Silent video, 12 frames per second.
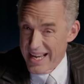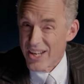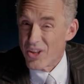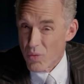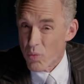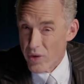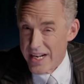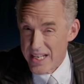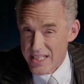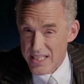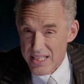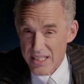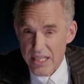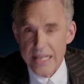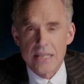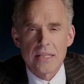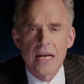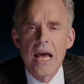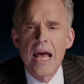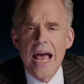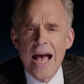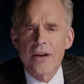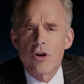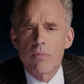and really still is,
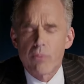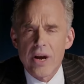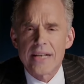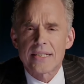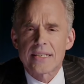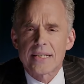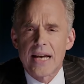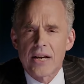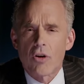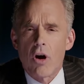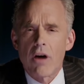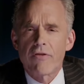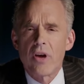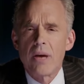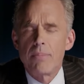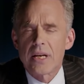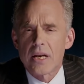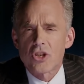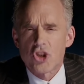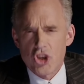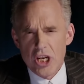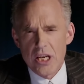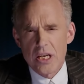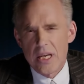had her breasts cut off because
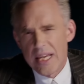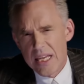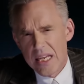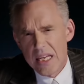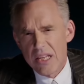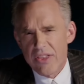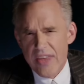she, he,